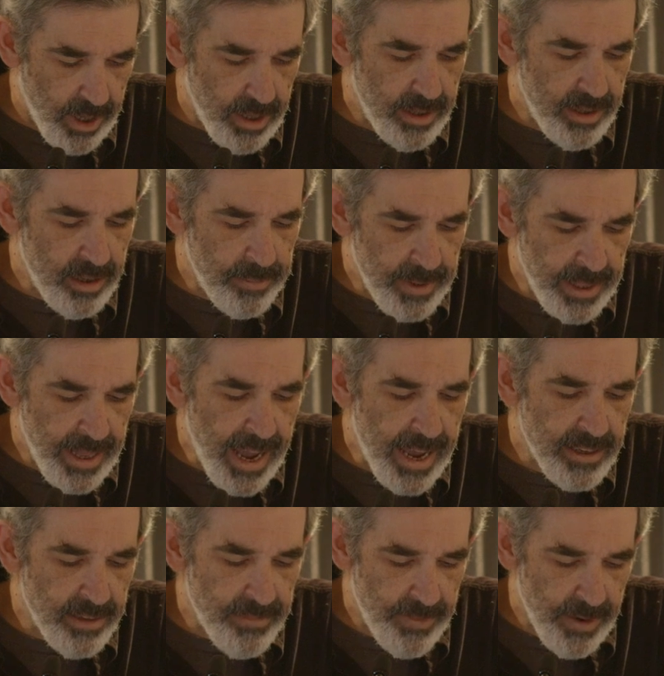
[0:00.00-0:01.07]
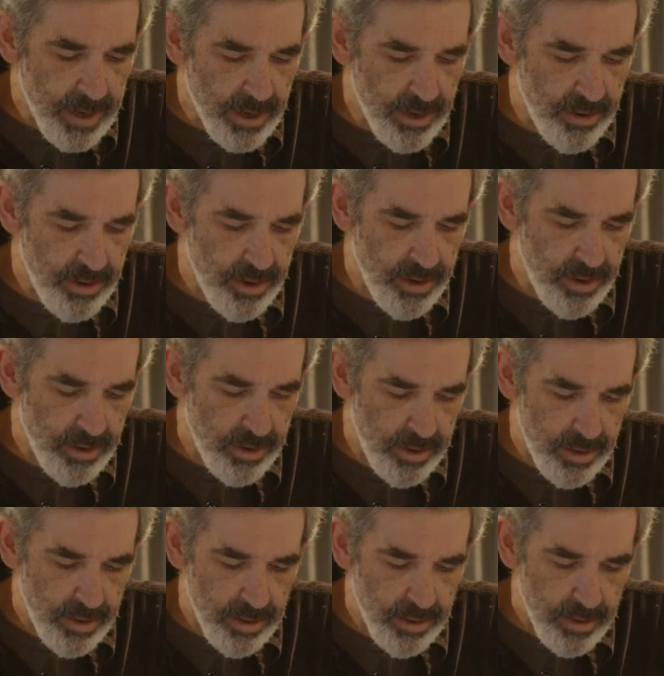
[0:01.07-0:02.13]
Elizabeth asked if I could
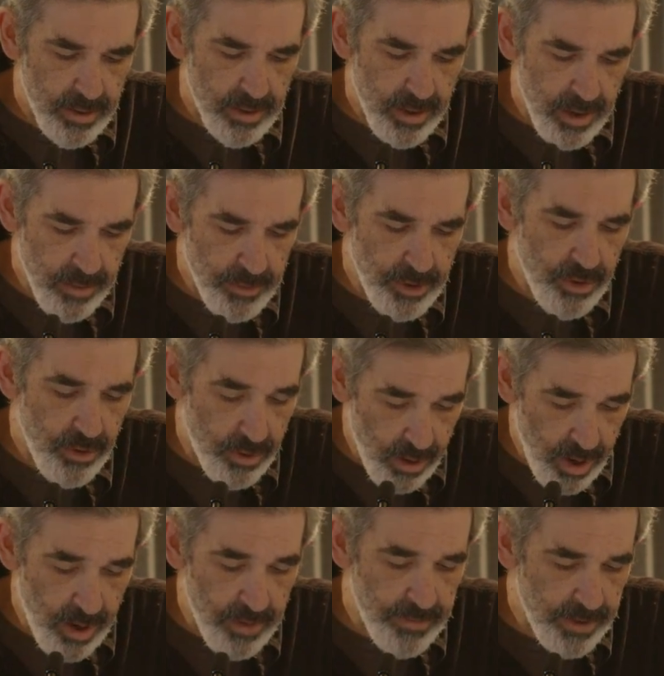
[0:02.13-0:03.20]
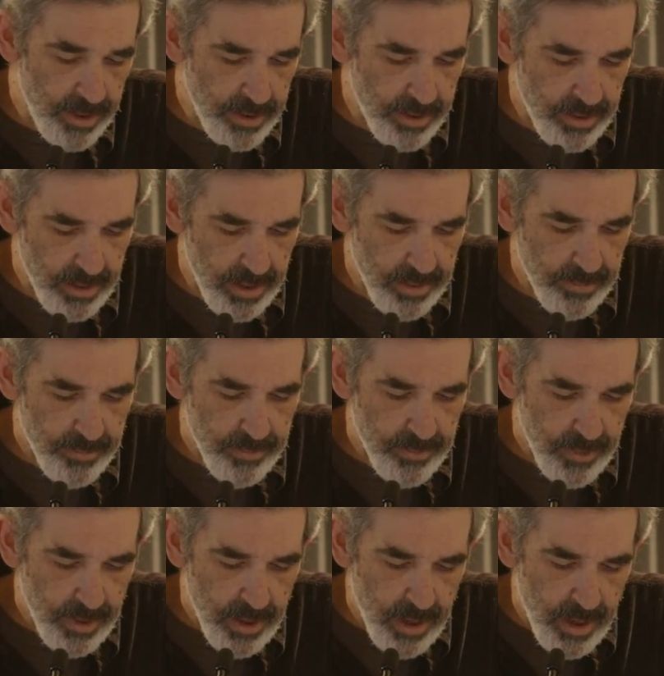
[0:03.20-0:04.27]
come to her office
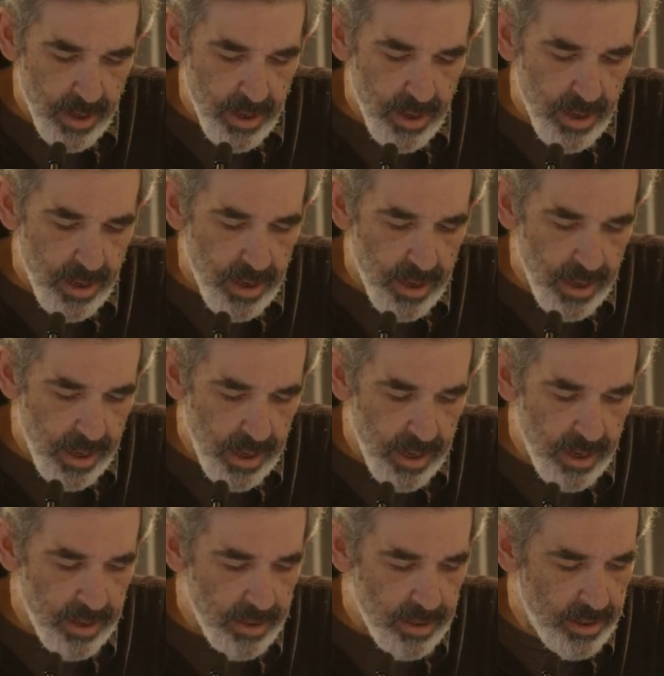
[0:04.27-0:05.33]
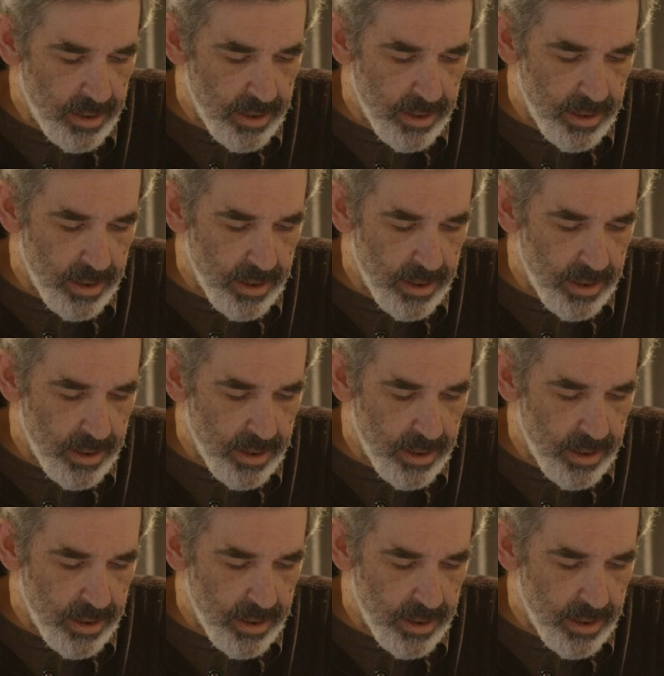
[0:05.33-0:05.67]
and